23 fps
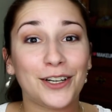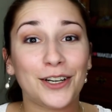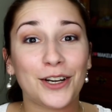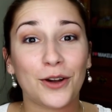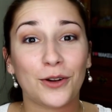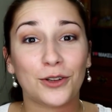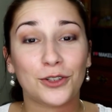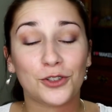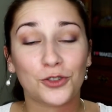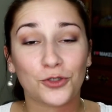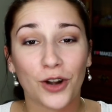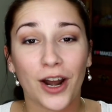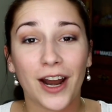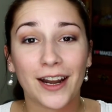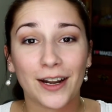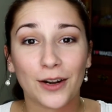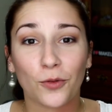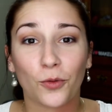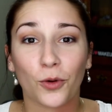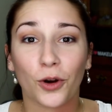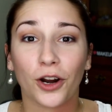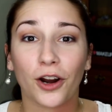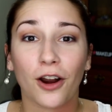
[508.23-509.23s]
You know, it's
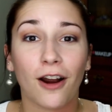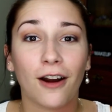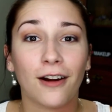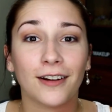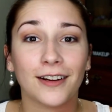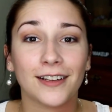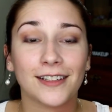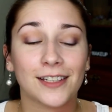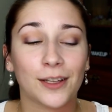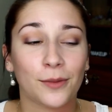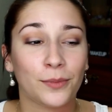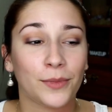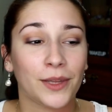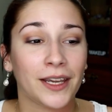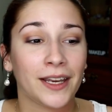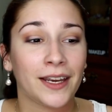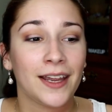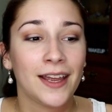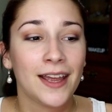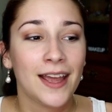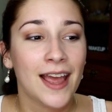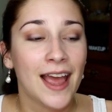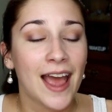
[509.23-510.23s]
trying to work hard at
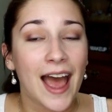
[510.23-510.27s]
something.